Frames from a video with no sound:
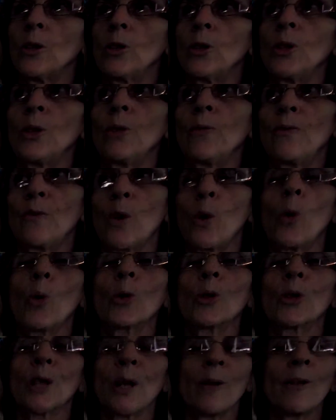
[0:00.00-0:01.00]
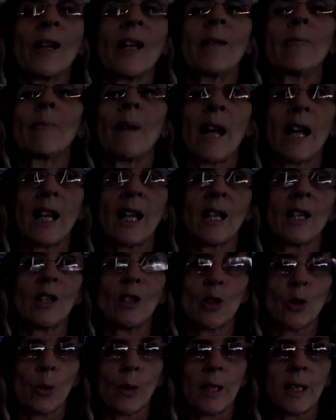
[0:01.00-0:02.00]
You've also, in making a
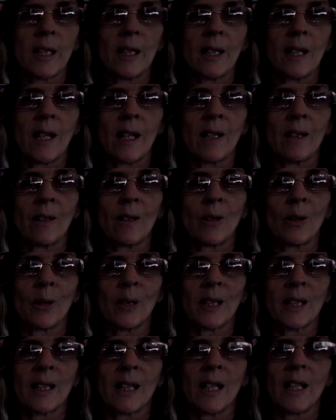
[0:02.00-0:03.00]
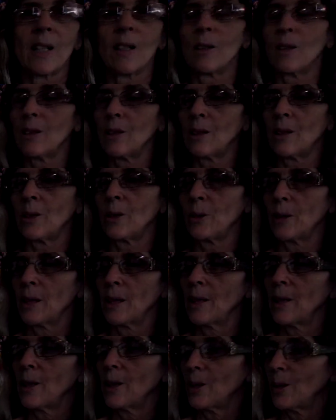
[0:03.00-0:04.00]
choice to get an older snake, you know,
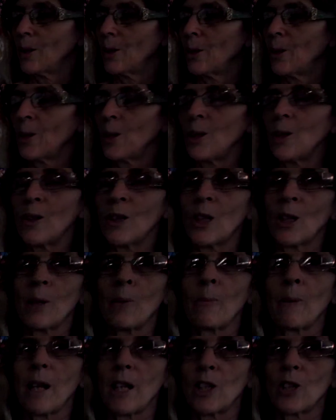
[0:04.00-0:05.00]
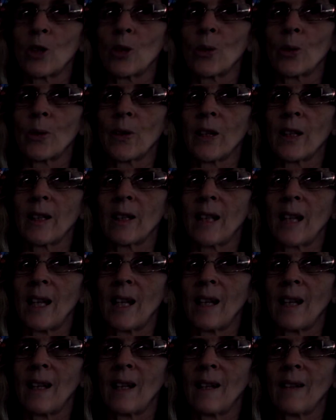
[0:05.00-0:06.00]
you've got to make sure that
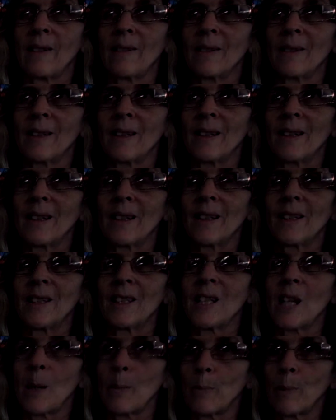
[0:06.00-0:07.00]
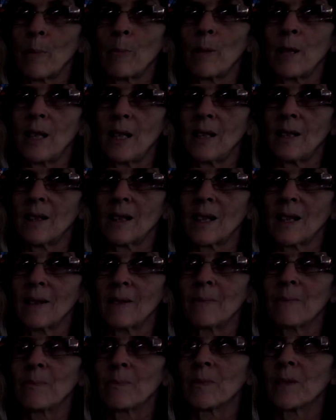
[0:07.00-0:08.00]
their temperament
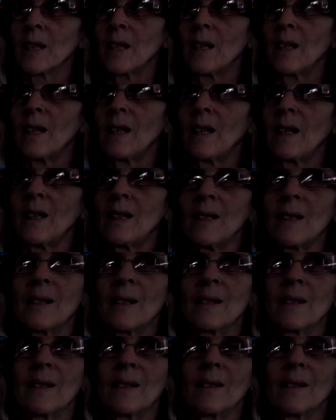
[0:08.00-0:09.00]
is